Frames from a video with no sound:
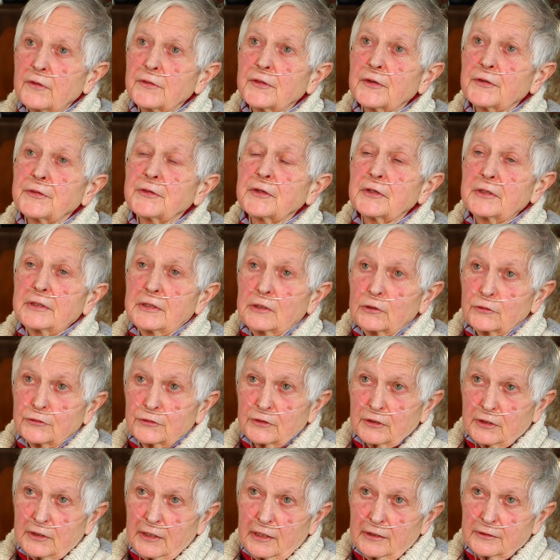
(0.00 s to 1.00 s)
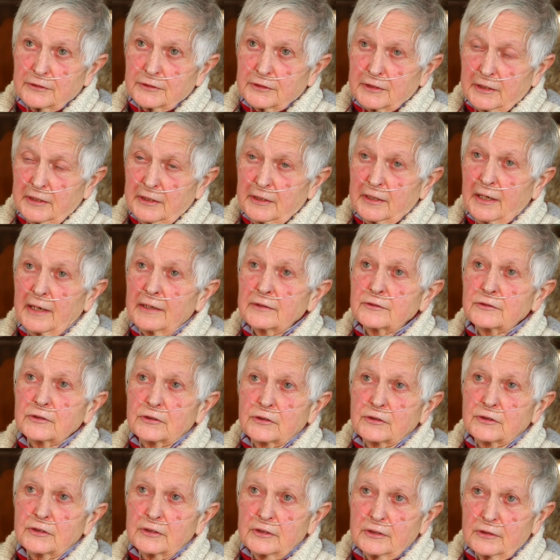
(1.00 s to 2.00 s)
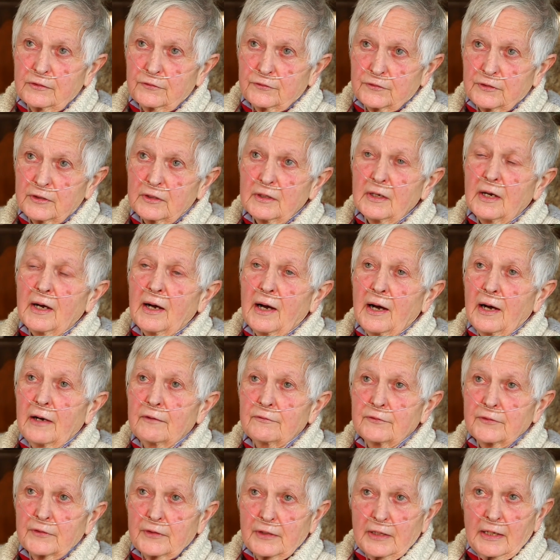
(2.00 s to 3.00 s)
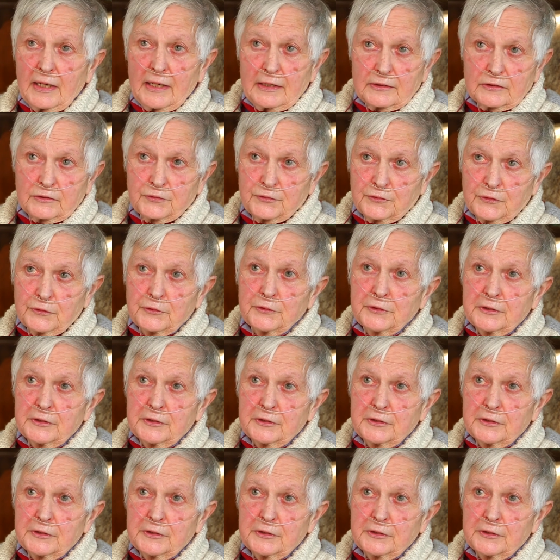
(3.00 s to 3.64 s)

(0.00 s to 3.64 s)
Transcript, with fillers: that the Nelson Coast Care has achieved over the last few